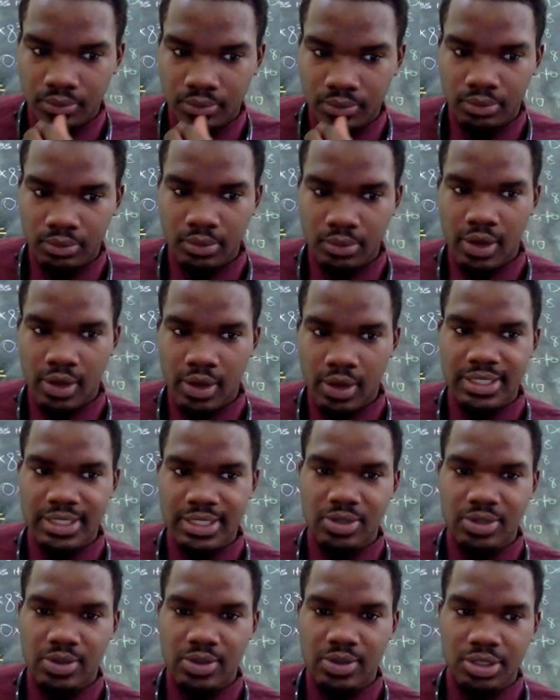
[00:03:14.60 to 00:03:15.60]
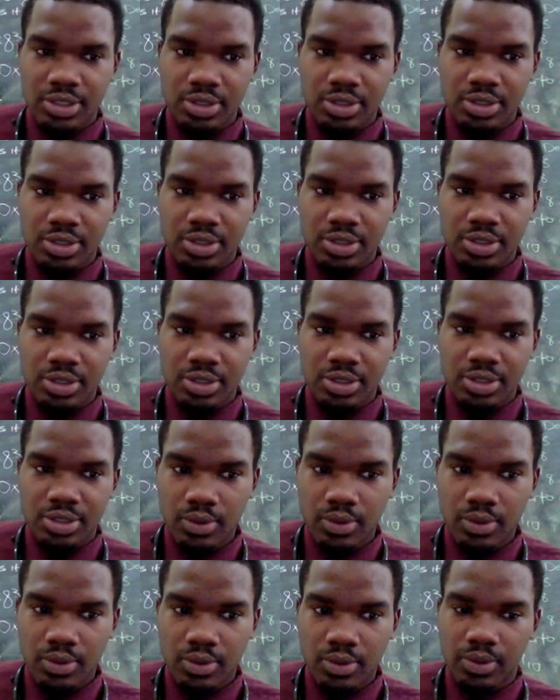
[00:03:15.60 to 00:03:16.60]
Alright, so that's question 2. We're going to go
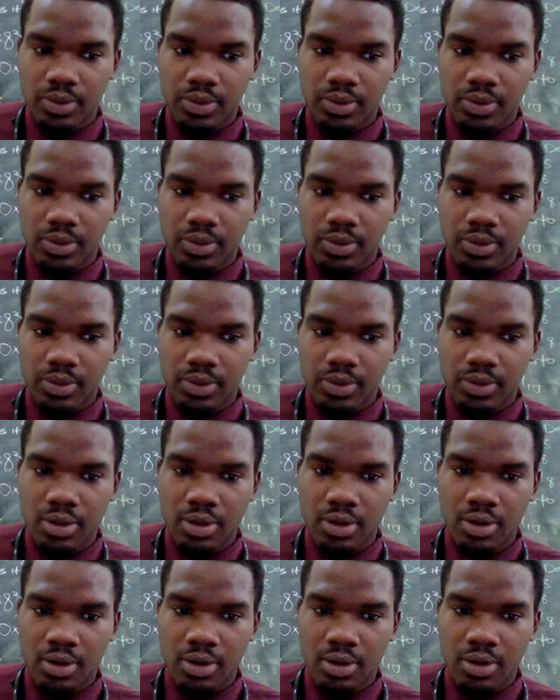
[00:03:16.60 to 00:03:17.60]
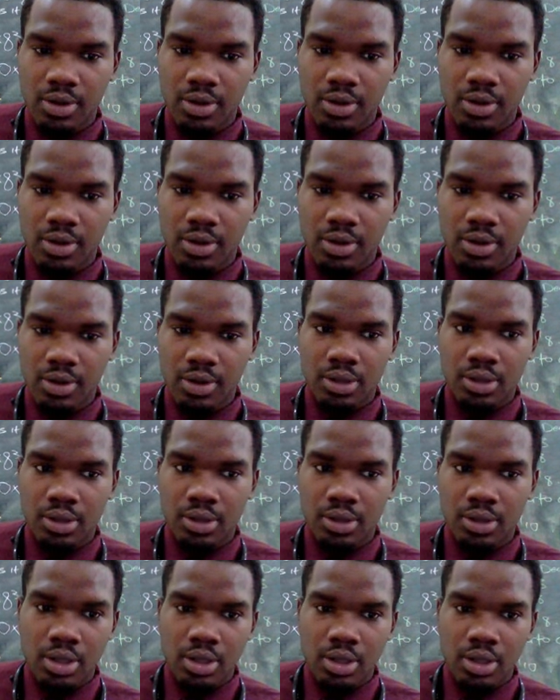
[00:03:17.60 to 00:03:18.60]
to question 3 now.
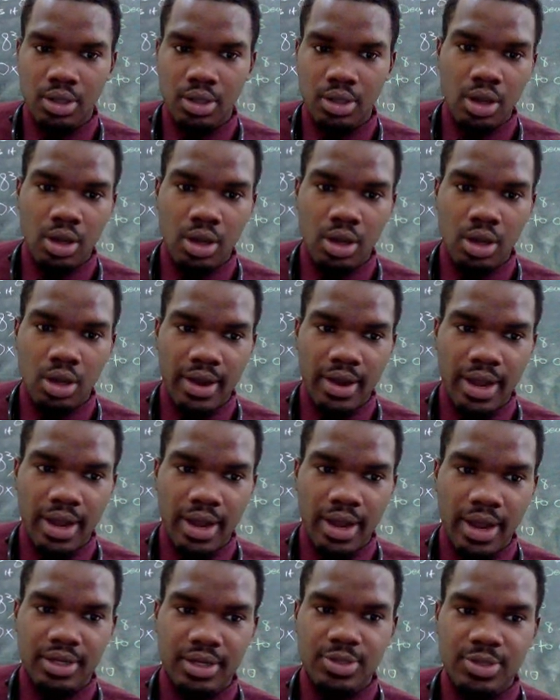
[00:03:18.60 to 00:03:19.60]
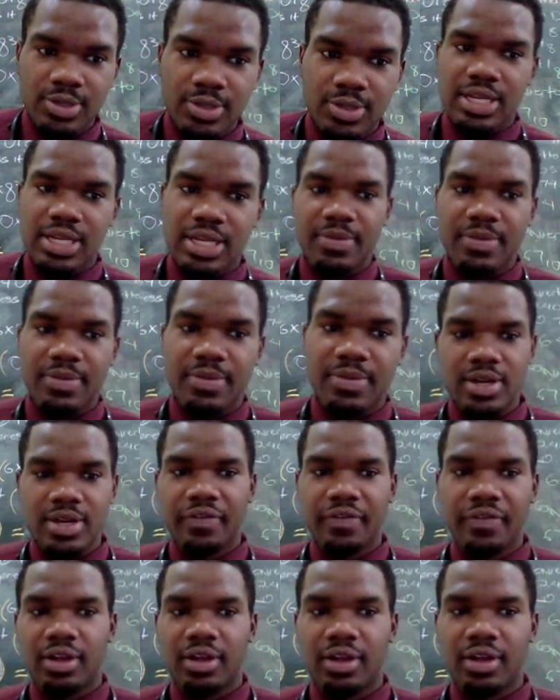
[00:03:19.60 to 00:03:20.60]
Alright, this one's a little bit more
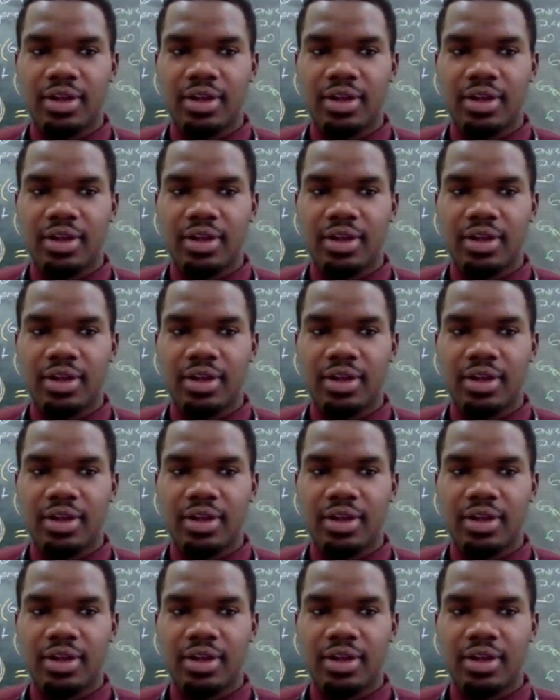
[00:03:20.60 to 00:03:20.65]
difficult.